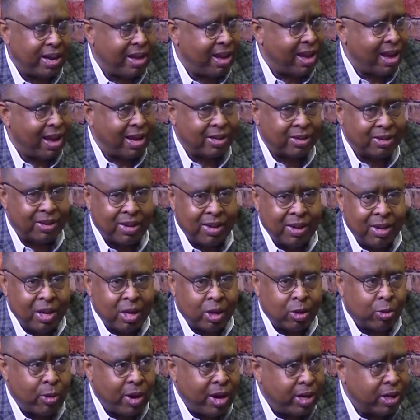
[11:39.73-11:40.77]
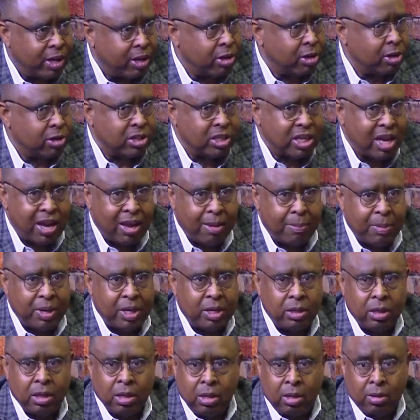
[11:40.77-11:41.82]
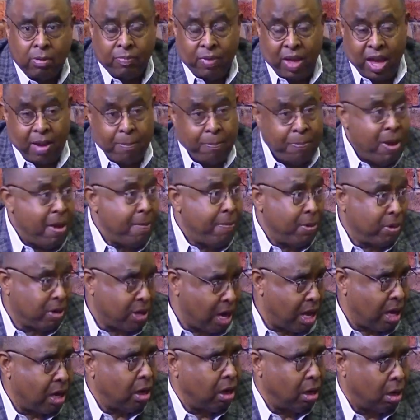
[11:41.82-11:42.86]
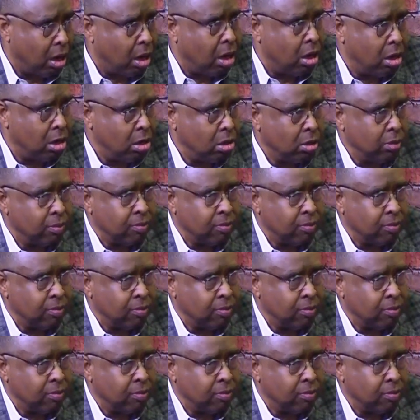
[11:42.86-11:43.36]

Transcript: They had great entertainment, and people got along.